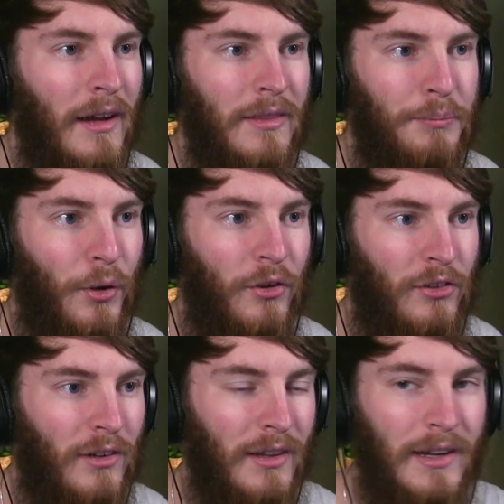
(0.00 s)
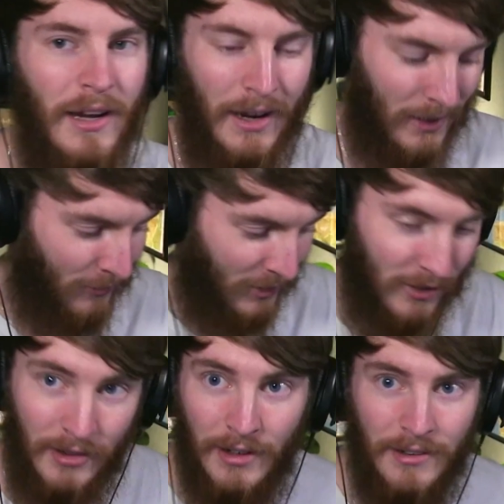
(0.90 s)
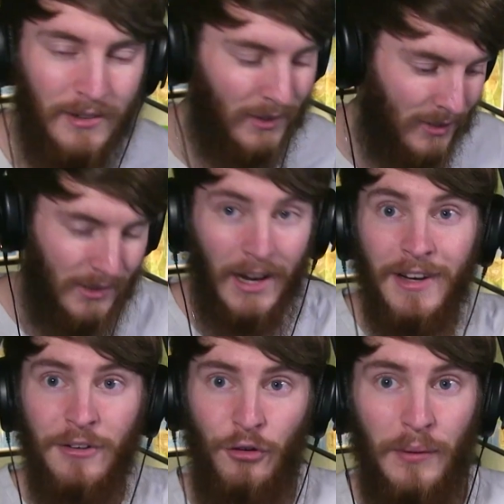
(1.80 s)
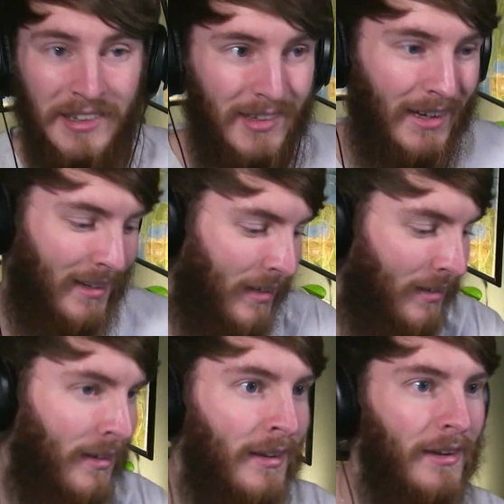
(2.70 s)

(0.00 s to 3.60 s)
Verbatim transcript: I personally, I have a standing desk. I enjoy standing.